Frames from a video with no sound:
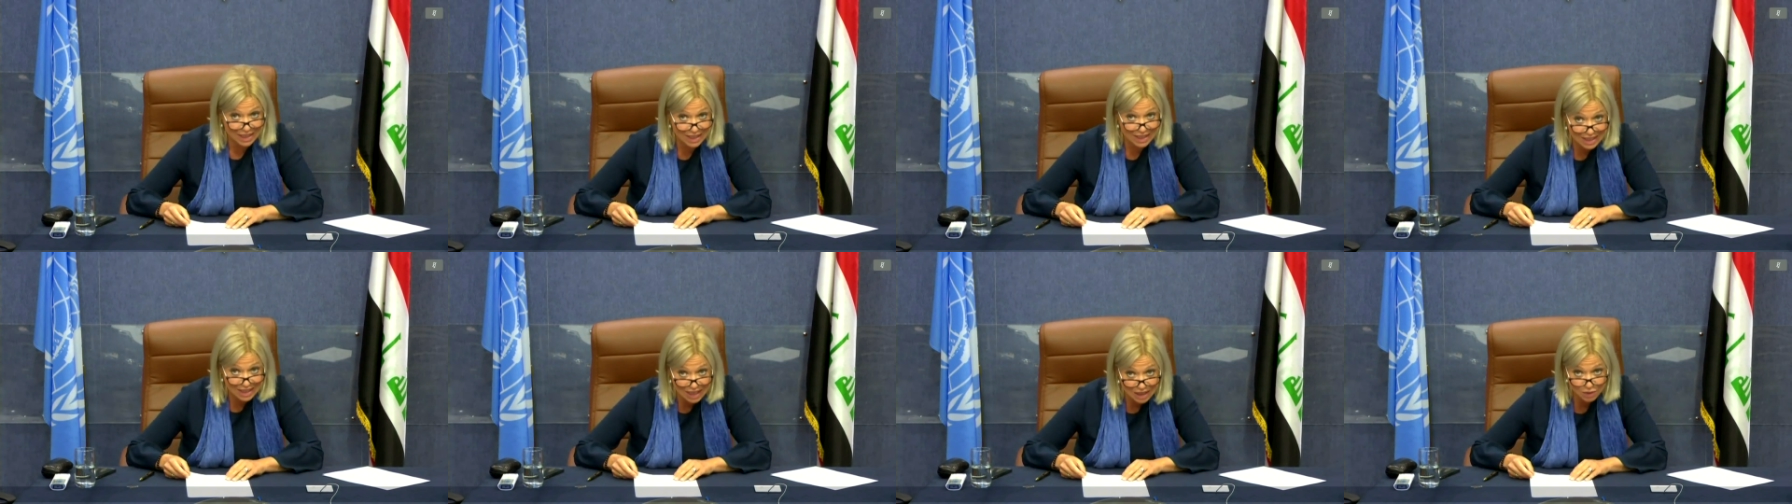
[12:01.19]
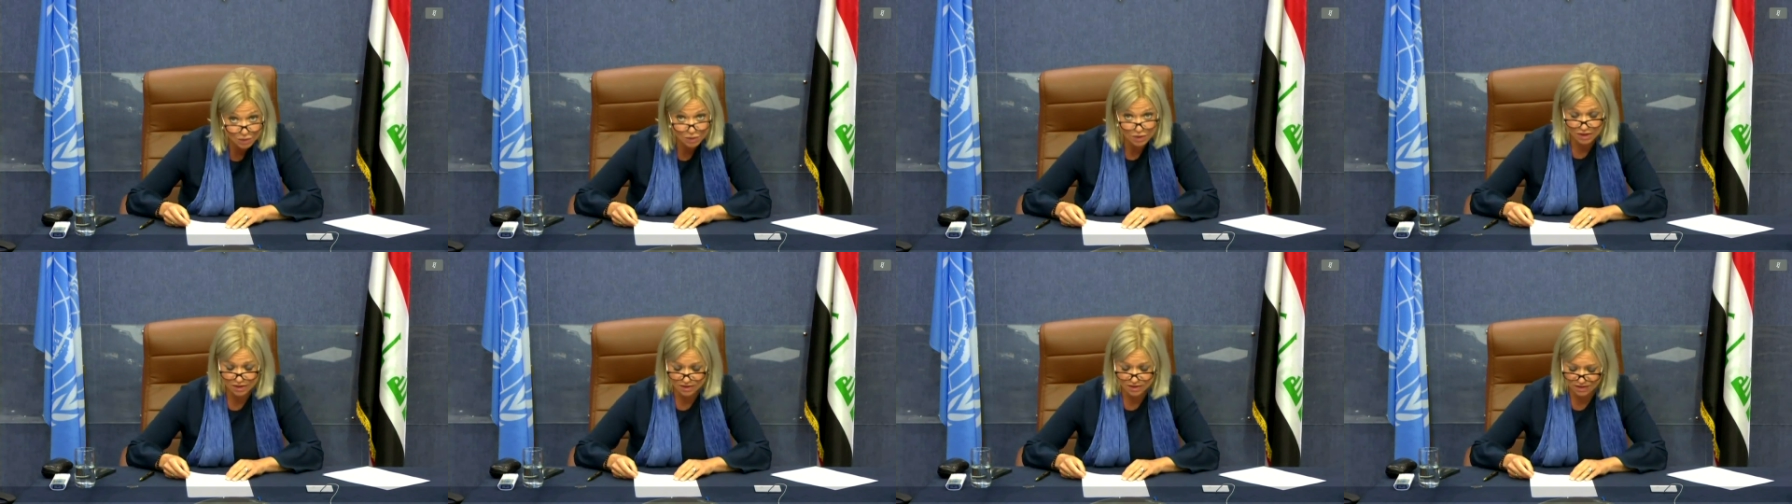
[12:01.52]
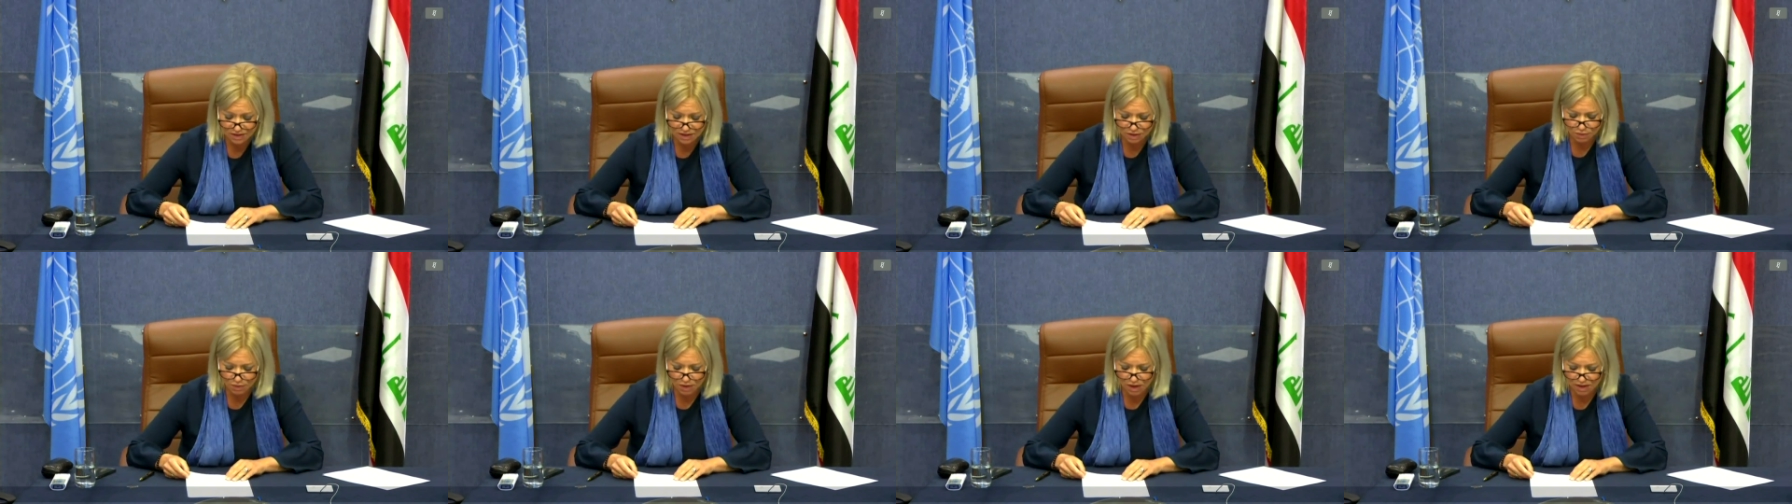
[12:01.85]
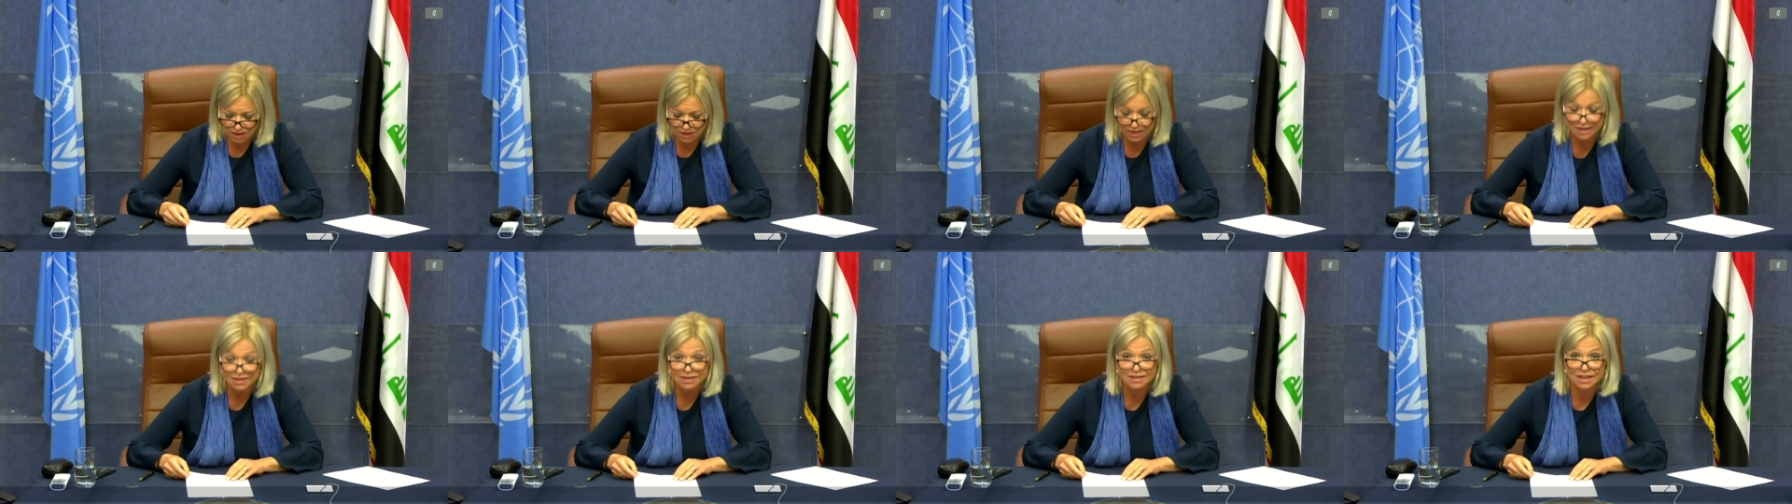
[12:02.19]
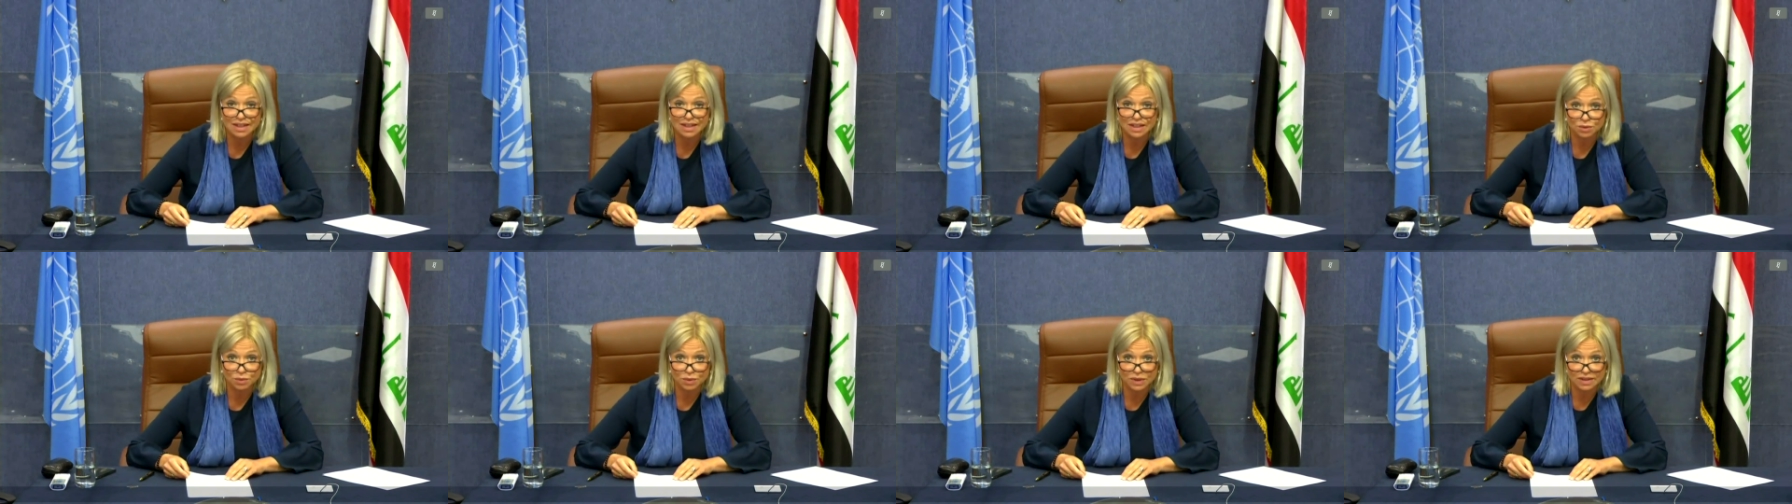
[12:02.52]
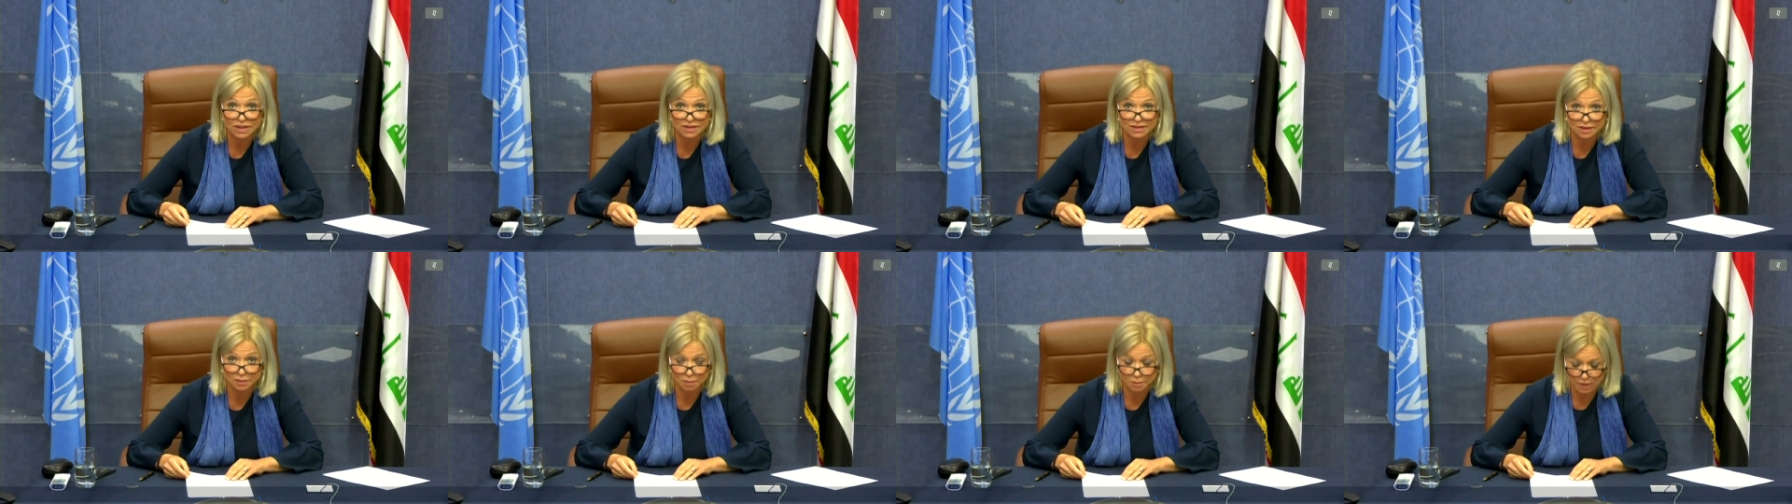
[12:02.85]
by countless Iraqis in
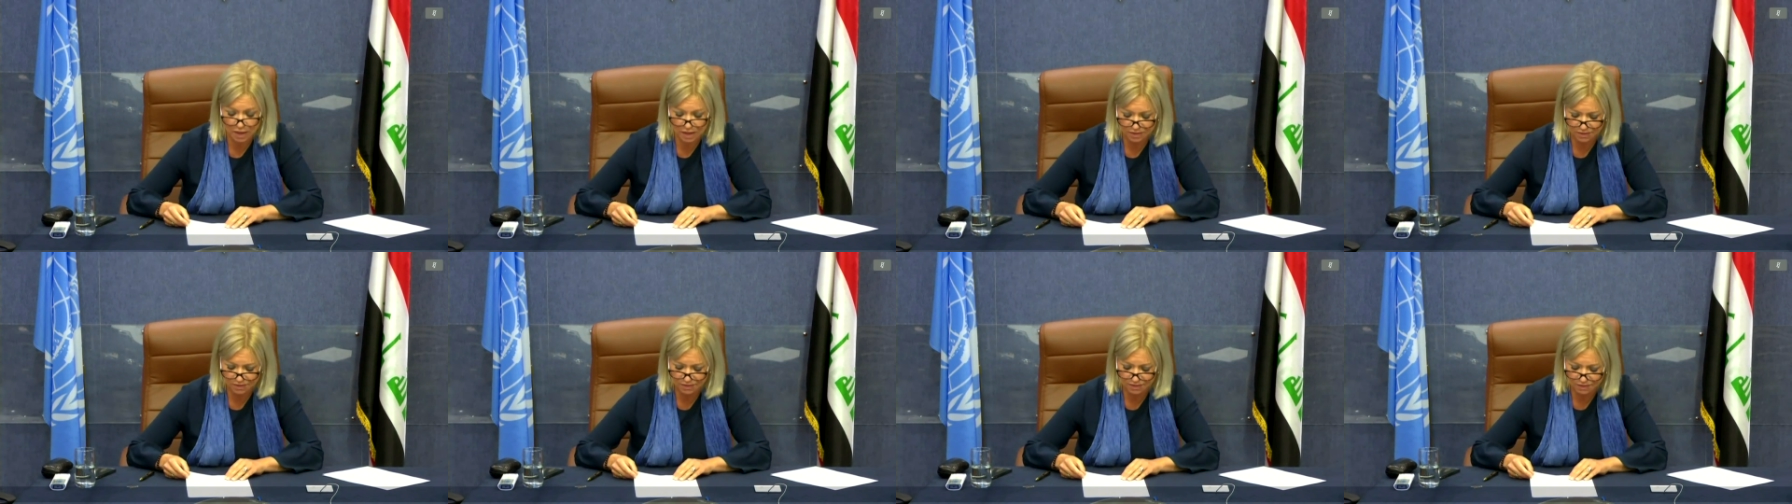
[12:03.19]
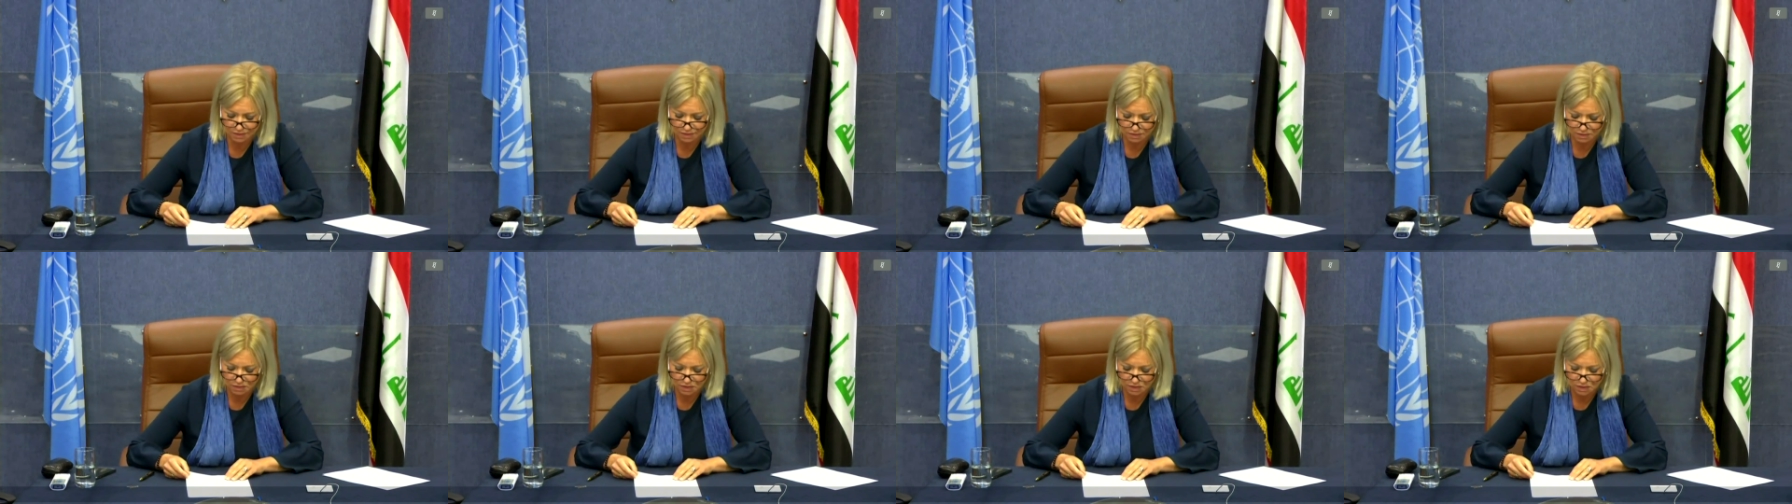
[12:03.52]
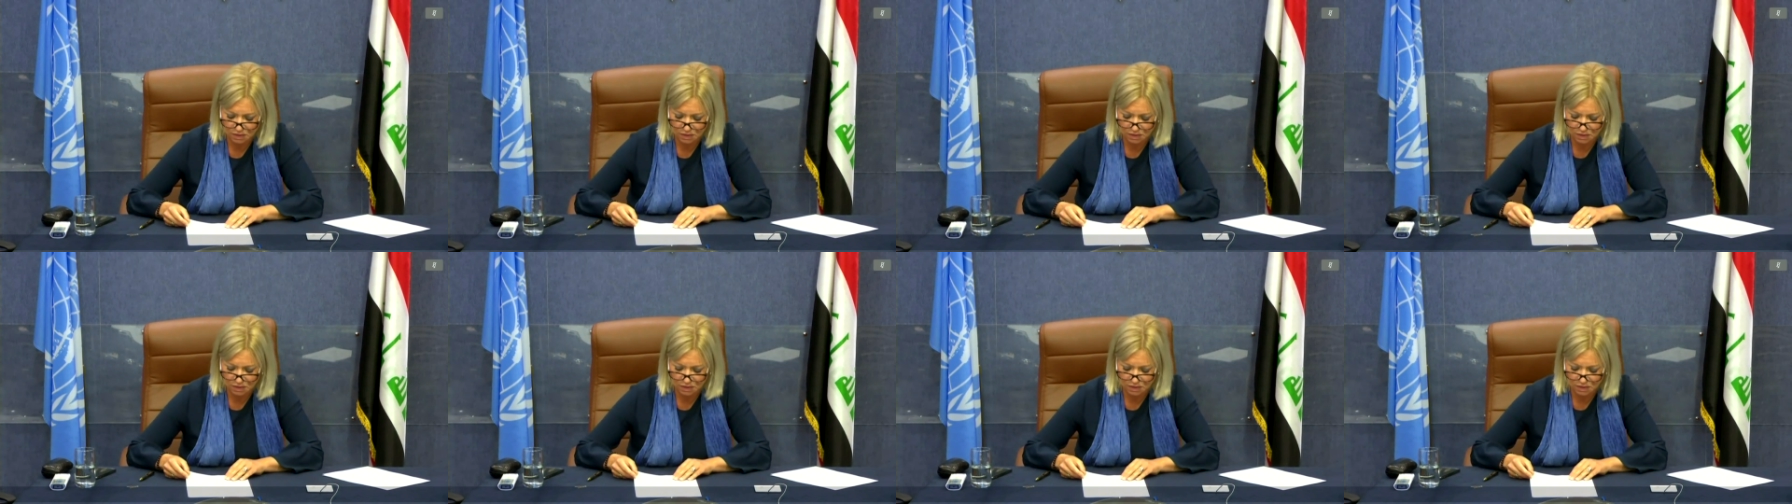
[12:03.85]
recent months.